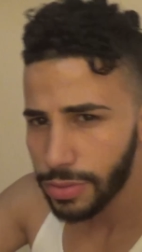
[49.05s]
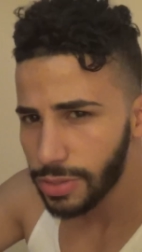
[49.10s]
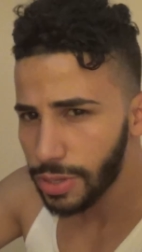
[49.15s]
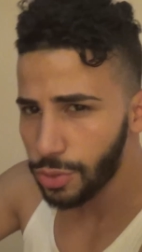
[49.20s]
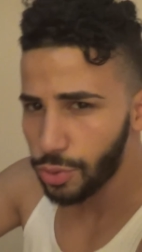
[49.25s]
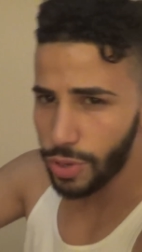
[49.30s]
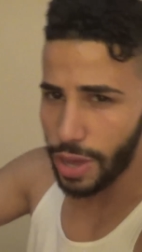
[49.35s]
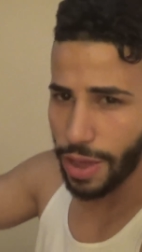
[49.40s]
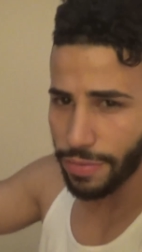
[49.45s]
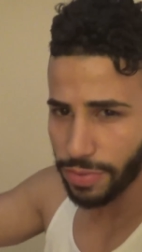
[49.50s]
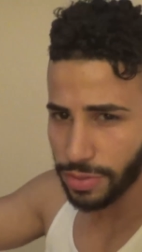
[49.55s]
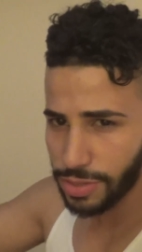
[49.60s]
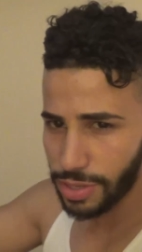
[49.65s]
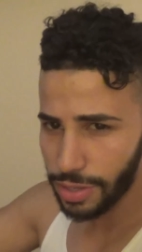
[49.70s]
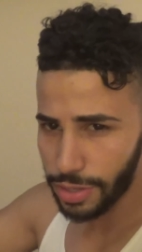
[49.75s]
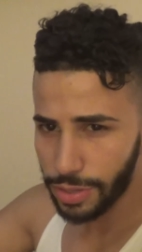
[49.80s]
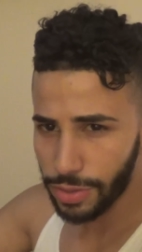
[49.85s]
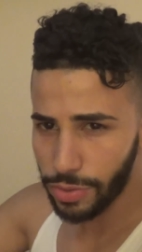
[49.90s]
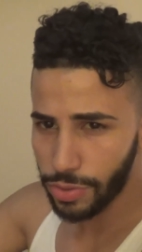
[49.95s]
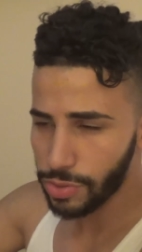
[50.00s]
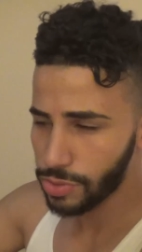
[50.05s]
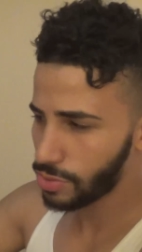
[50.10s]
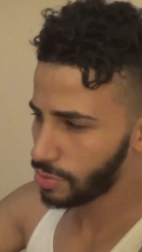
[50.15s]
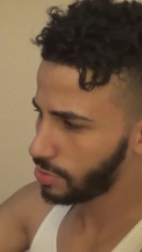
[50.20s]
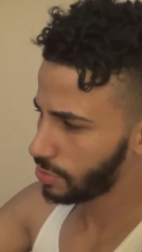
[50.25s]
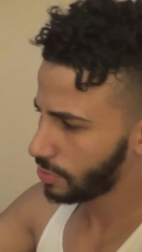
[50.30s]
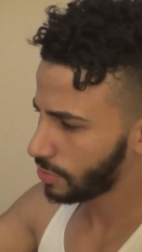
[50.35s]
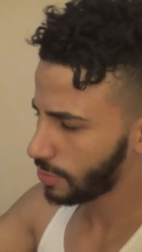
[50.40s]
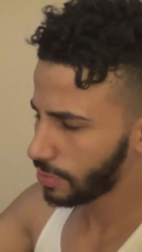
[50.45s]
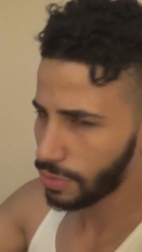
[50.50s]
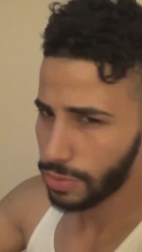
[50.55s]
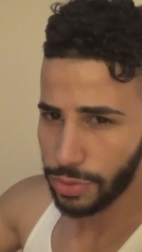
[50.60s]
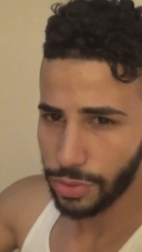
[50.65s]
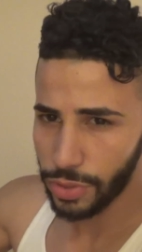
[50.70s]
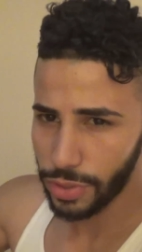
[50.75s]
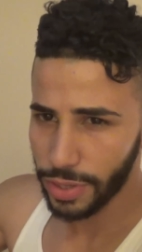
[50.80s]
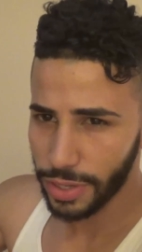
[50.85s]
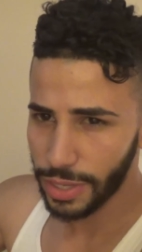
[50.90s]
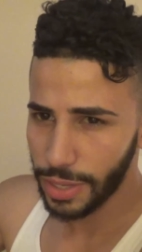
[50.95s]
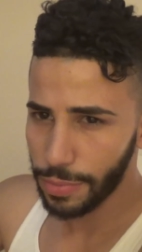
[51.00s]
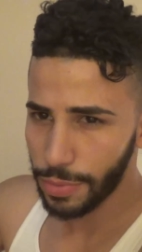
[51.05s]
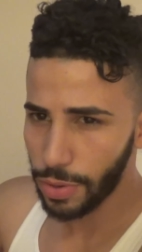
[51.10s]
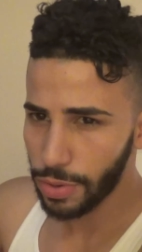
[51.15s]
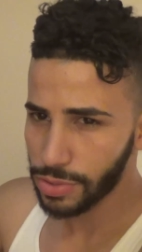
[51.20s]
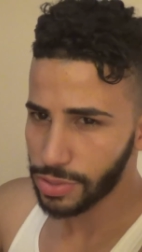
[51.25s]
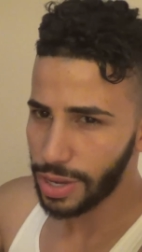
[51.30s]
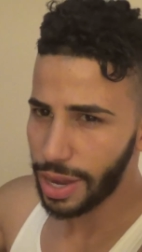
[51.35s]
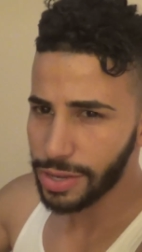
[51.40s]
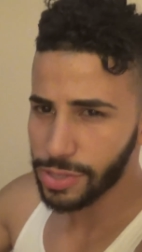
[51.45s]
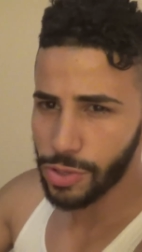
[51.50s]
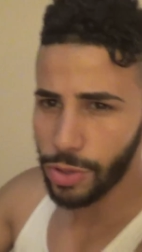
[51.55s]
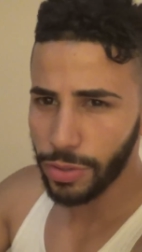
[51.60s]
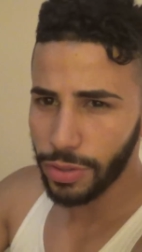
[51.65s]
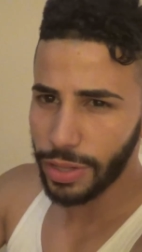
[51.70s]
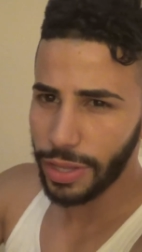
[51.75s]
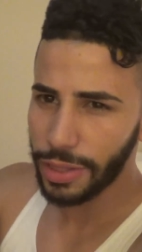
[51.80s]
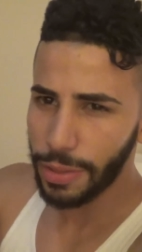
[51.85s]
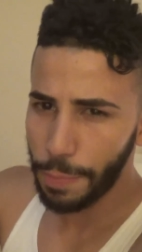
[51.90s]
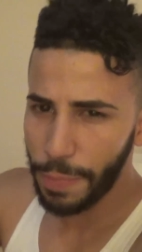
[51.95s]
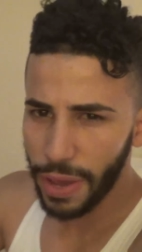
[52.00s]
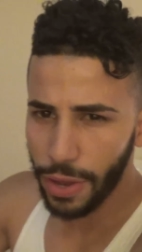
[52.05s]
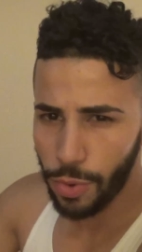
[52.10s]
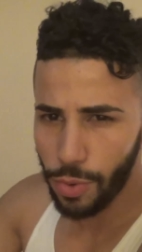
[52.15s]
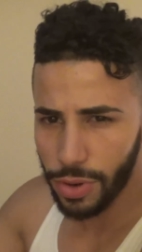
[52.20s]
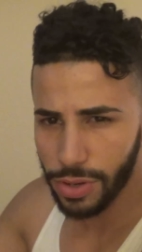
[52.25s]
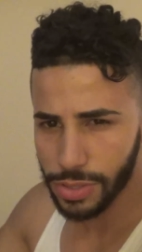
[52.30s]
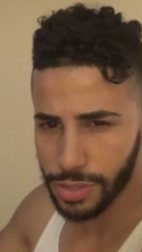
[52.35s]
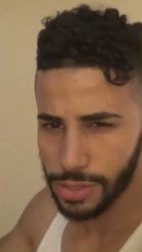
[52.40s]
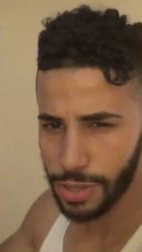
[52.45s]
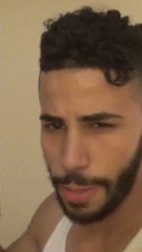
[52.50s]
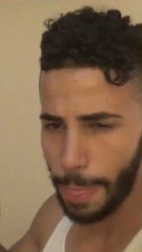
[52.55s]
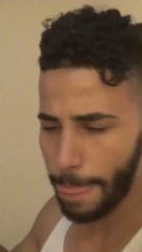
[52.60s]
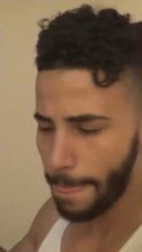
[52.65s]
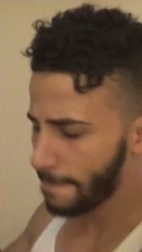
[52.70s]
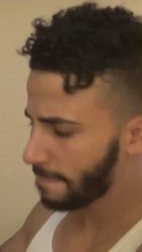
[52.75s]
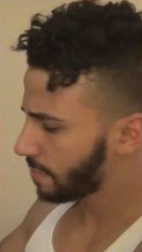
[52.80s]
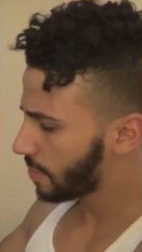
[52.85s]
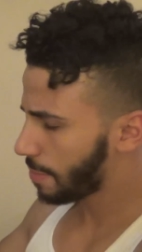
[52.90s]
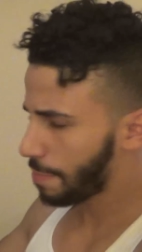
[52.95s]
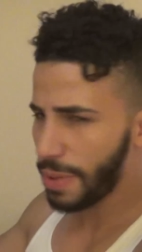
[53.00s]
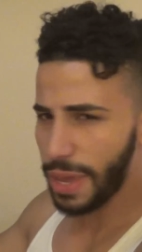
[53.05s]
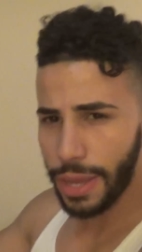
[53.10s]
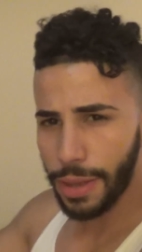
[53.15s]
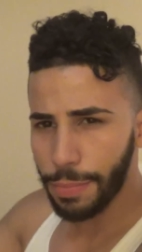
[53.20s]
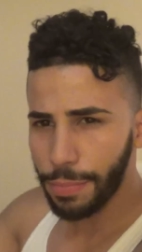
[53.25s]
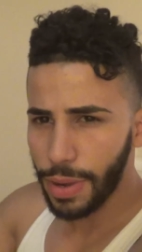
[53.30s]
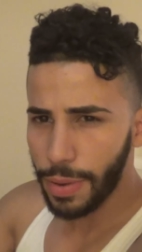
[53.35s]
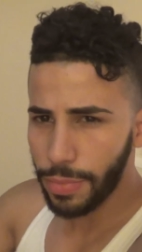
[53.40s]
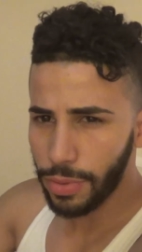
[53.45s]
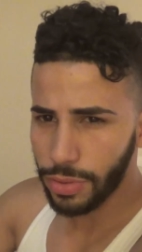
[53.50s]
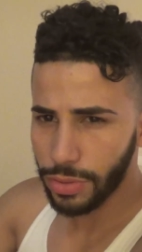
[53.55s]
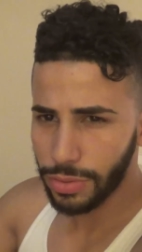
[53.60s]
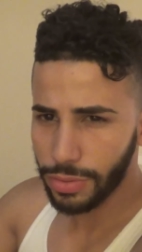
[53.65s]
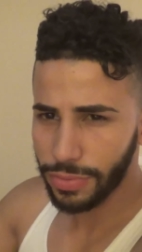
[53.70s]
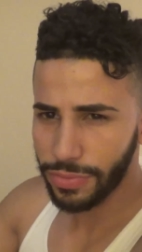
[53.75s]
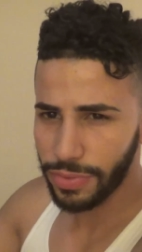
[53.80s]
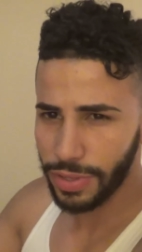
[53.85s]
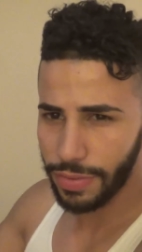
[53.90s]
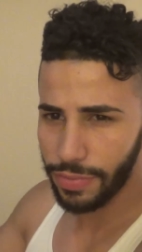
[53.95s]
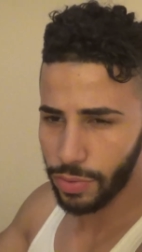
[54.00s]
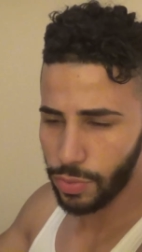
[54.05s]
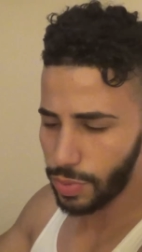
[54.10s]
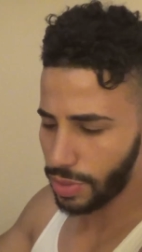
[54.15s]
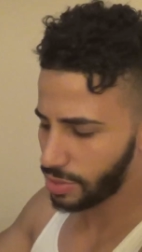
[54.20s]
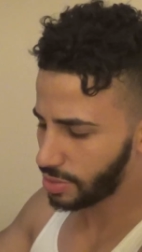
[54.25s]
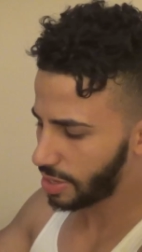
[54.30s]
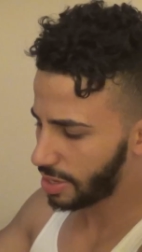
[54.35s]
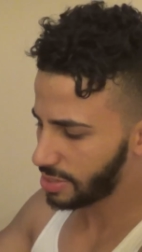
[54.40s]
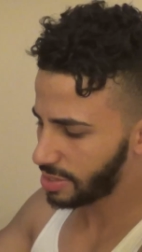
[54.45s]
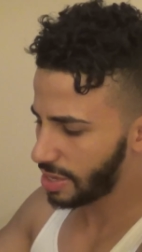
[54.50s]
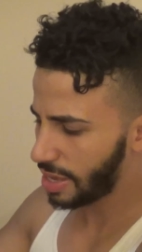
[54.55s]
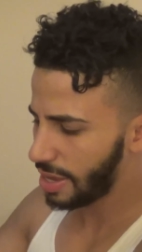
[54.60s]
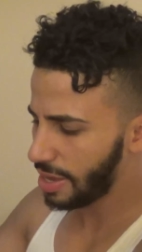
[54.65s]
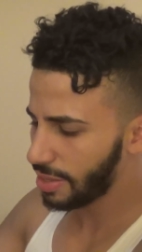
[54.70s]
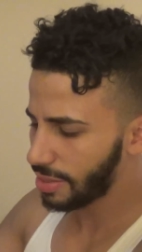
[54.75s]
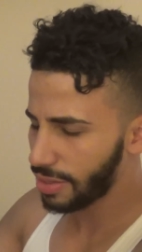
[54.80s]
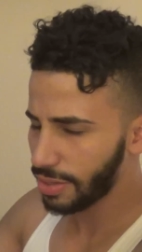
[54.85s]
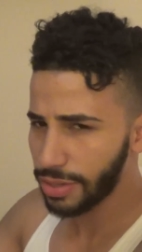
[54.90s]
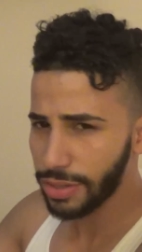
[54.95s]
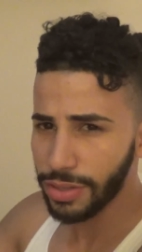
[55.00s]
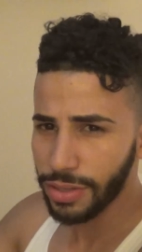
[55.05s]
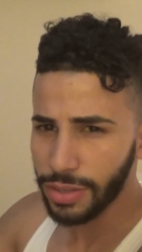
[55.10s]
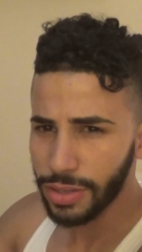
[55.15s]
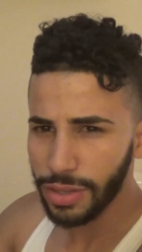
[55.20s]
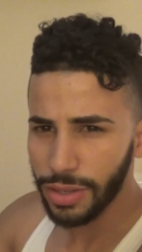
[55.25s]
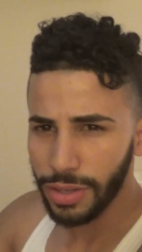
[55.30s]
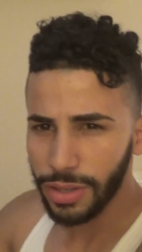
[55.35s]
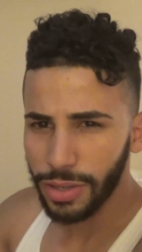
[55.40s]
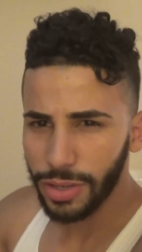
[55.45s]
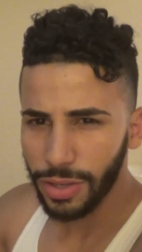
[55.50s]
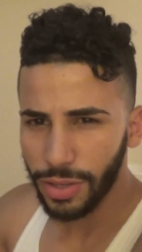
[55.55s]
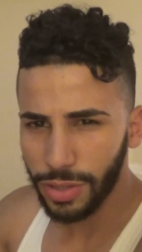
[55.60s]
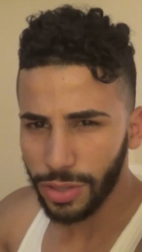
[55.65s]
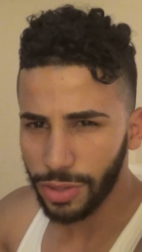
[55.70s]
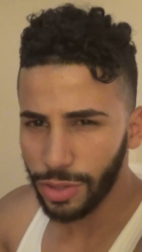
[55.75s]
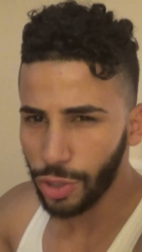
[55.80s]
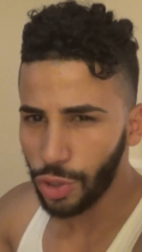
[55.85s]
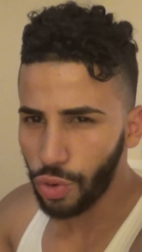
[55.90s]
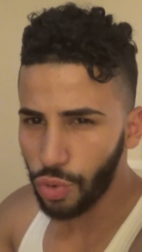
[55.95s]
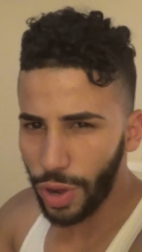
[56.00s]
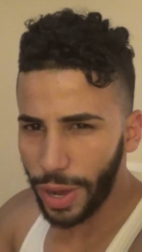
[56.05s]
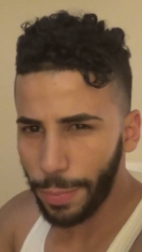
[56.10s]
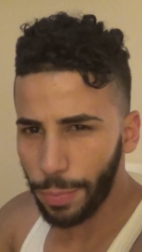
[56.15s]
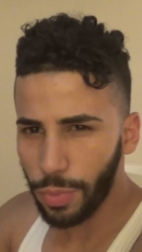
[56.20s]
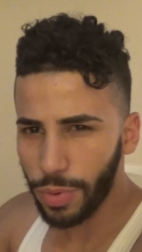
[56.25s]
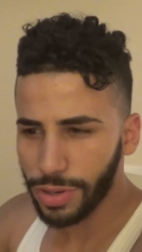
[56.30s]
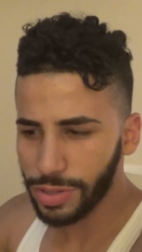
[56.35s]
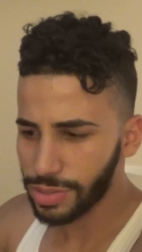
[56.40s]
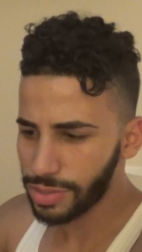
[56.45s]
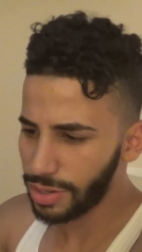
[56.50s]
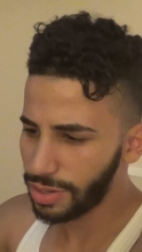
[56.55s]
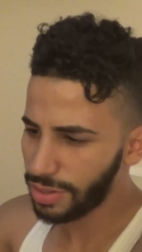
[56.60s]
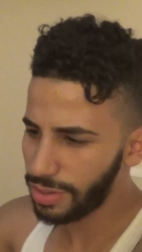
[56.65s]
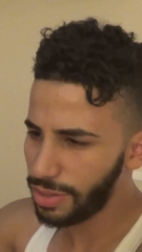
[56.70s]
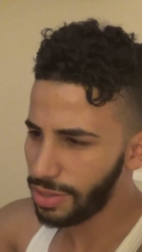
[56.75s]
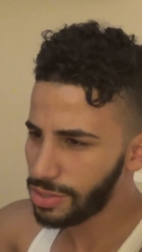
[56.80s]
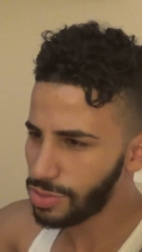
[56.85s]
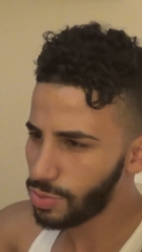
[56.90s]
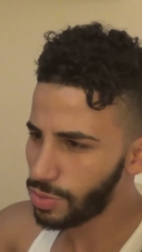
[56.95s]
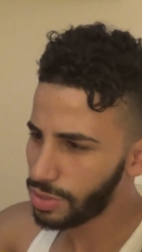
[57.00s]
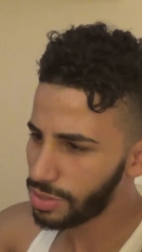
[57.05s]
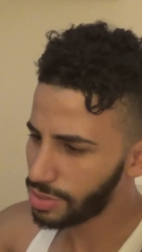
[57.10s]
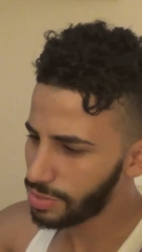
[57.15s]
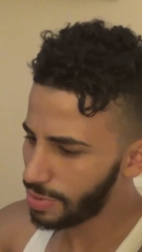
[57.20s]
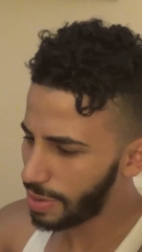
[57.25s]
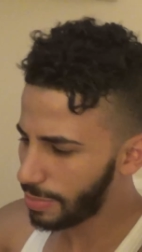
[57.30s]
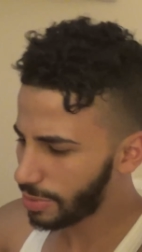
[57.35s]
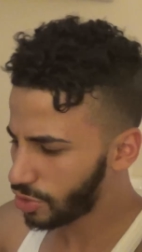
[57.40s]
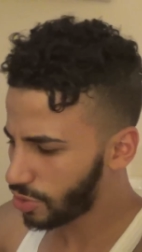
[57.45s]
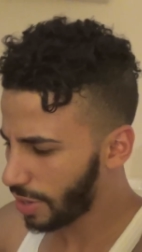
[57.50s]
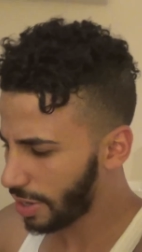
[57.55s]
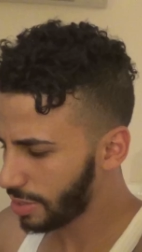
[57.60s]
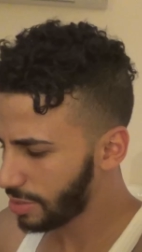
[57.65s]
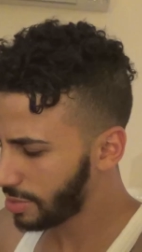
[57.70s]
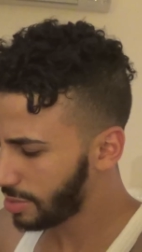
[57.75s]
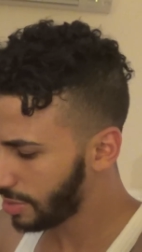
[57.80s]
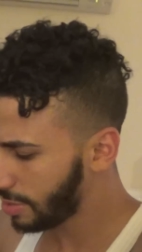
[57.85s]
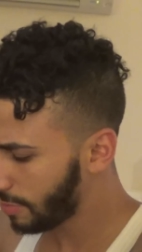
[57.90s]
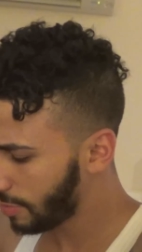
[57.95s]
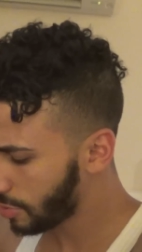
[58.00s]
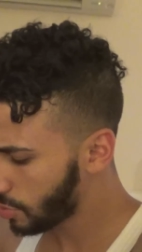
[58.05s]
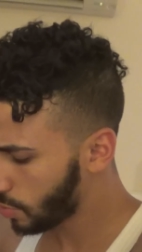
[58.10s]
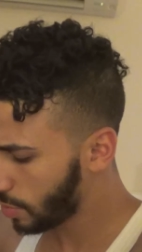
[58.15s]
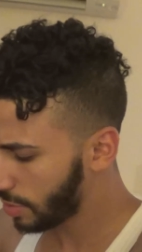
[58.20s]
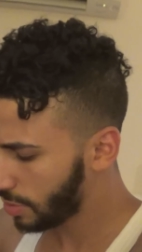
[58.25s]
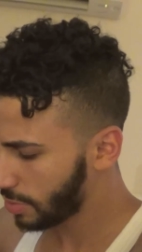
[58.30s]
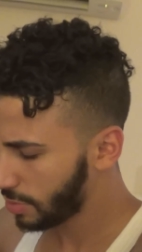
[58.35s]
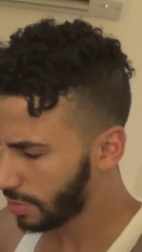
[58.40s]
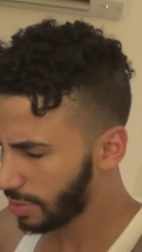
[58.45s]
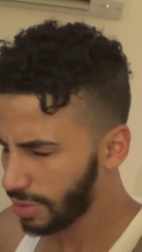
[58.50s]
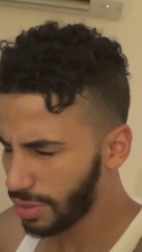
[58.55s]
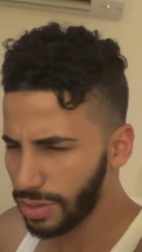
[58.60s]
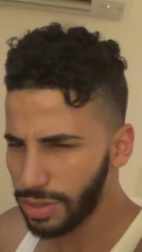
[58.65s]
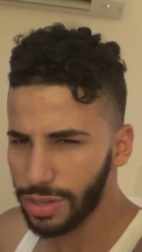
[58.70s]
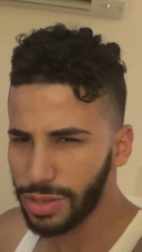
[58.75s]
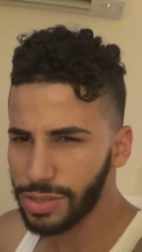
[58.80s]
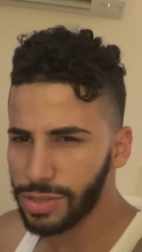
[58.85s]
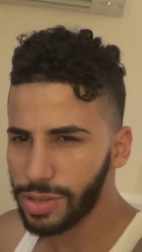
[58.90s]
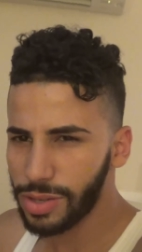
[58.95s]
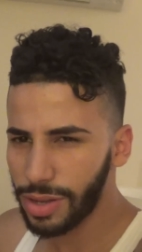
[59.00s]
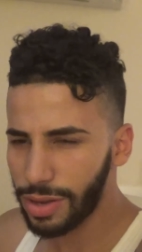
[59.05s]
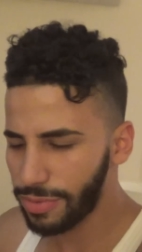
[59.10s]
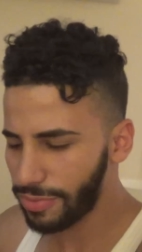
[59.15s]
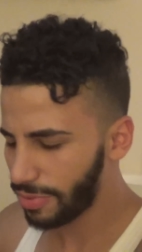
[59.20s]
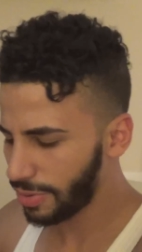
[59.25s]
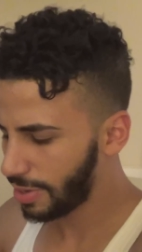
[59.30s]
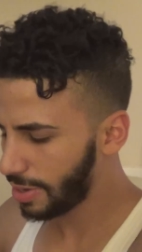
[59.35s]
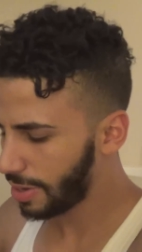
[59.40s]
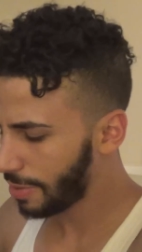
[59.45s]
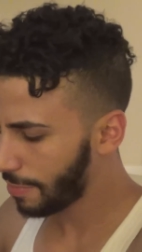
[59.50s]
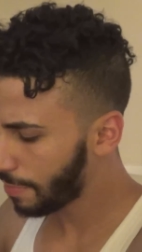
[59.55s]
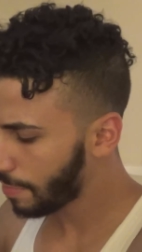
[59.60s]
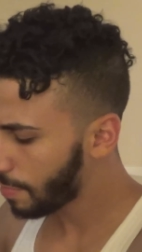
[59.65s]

it's like you have to take it or else you're gonna keep going. So I used to only like the pink ones, the pink bubble flavored ones. I used to hate the the grape ones and these ones. But I'm gonna try to see if this one is good. I forgot.